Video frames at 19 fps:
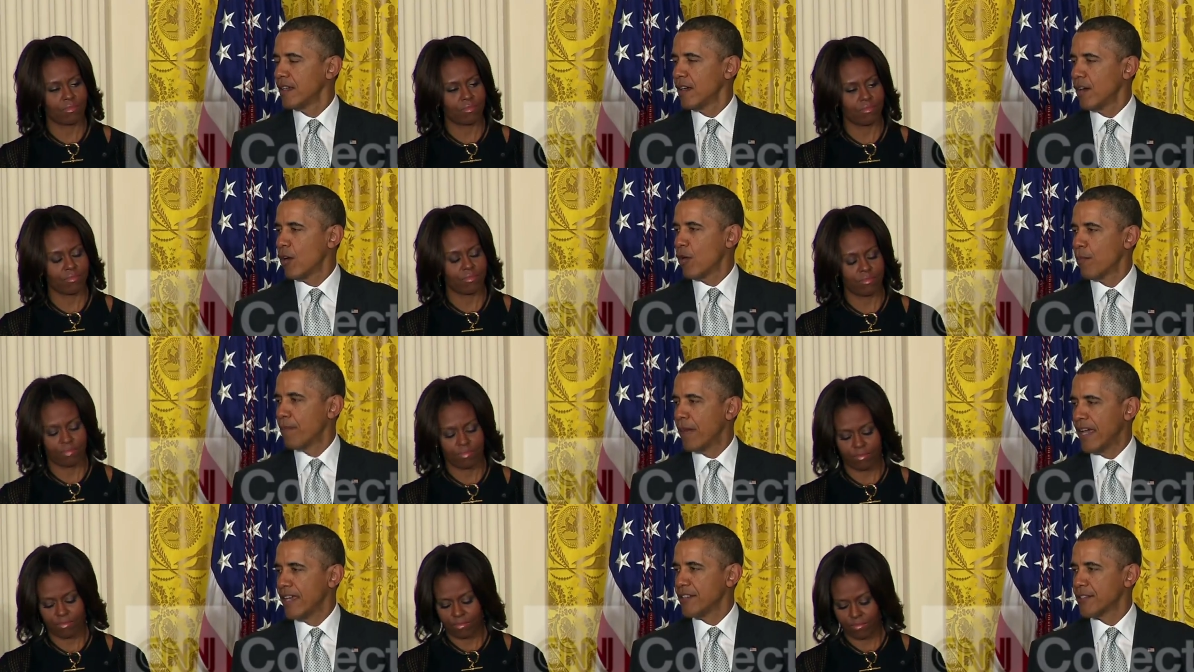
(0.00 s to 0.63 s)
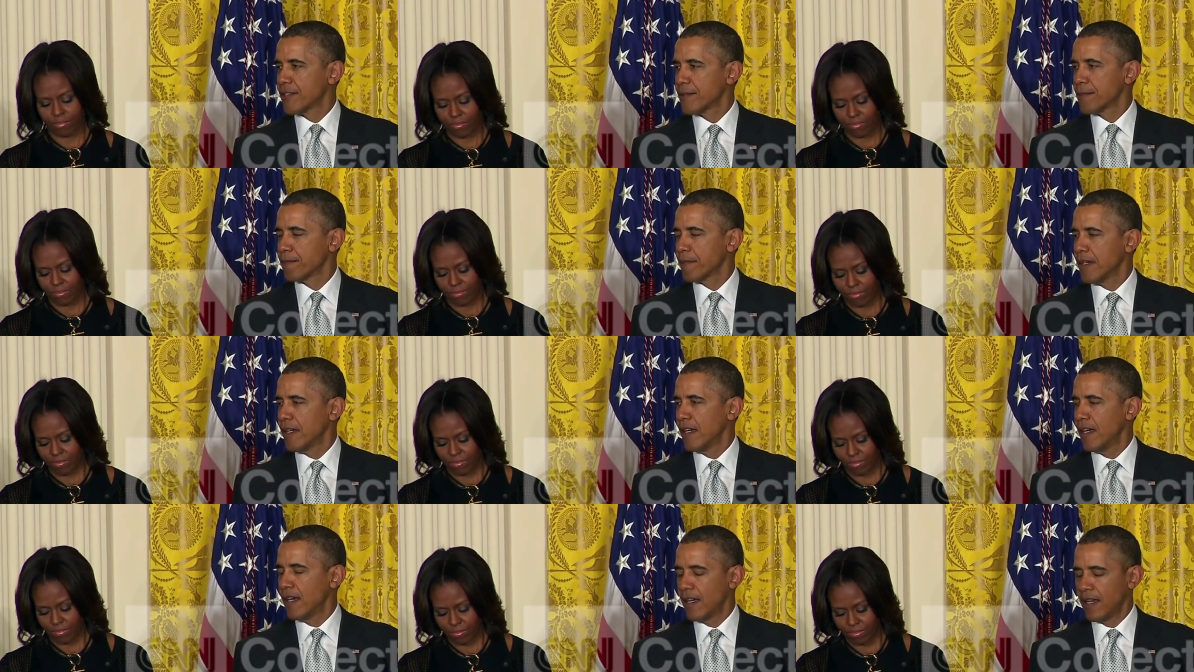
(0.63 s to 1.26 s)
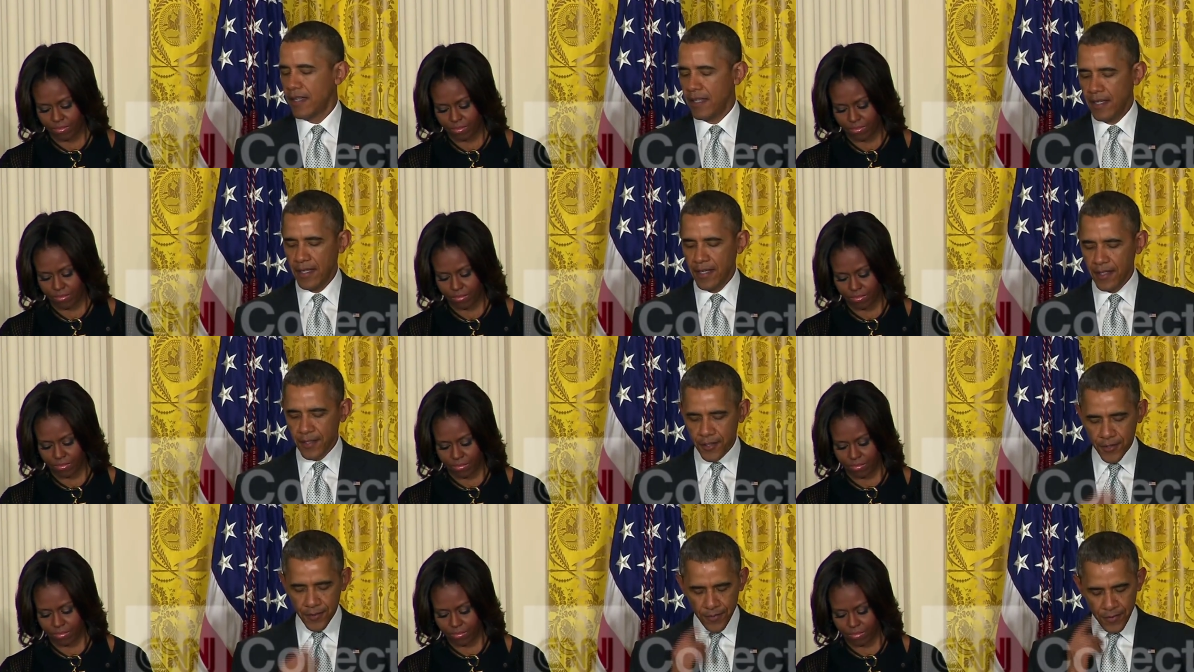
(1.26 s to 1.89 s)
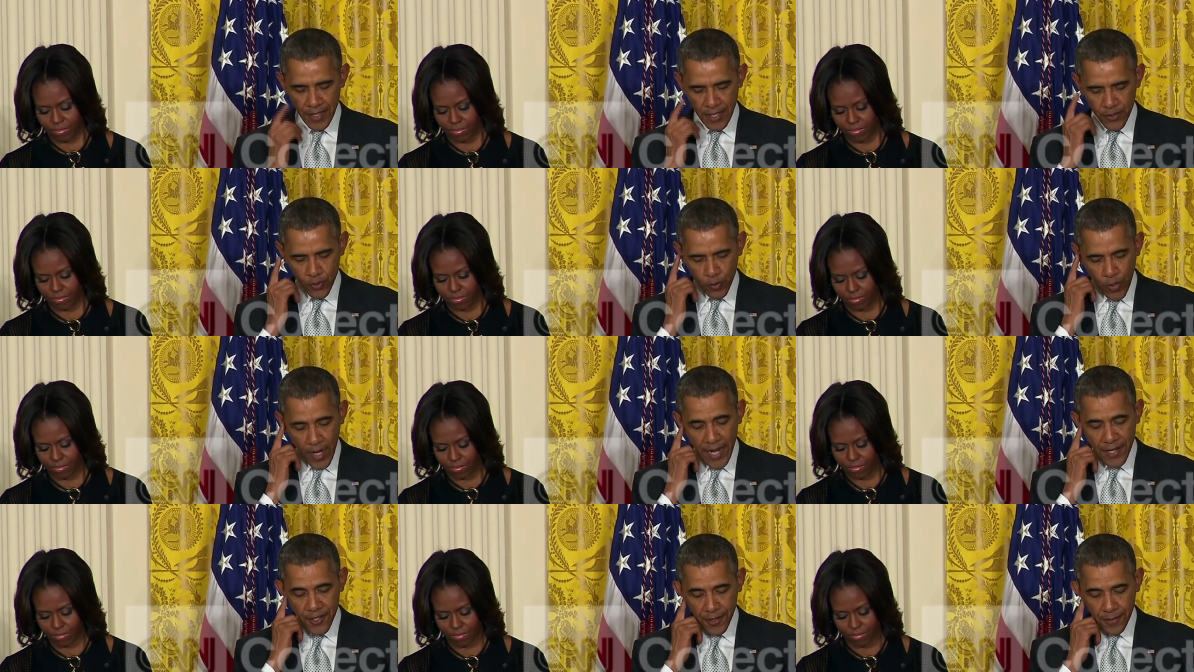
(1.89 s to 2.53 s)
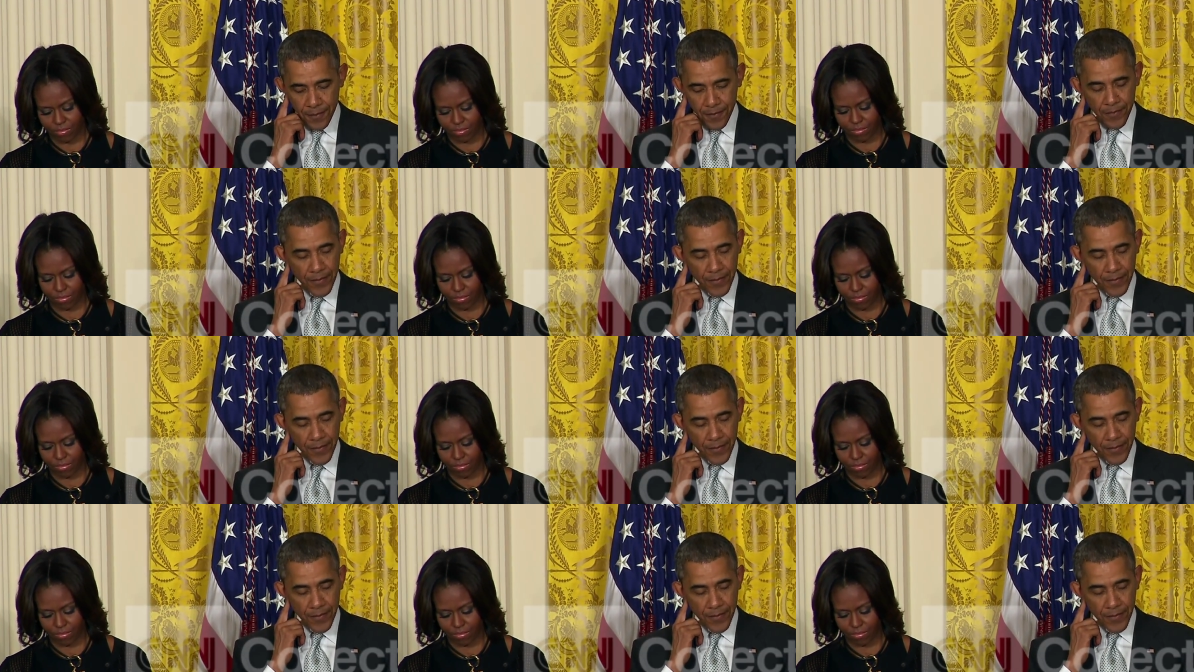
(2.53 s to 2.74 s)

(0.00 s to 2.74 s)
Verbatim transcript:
Speaker 1: home base uh, is, is tragic.